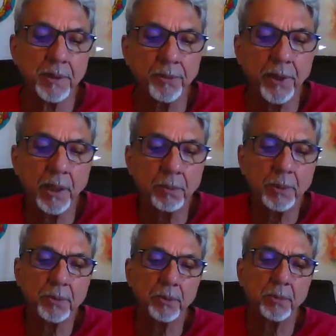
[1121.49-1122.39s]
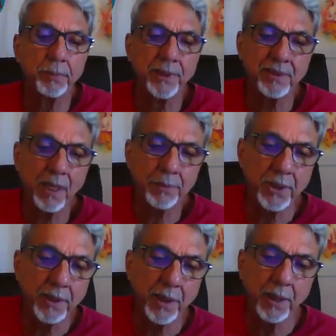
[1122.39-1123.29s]
available through
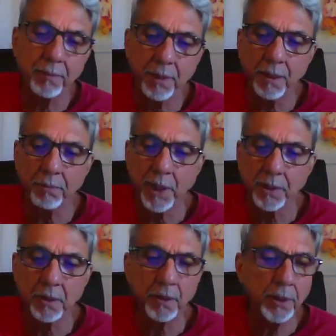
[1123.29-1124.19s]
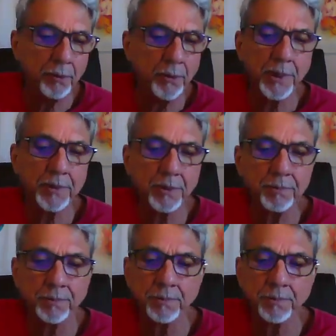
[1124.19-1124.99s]
perception and mental inference.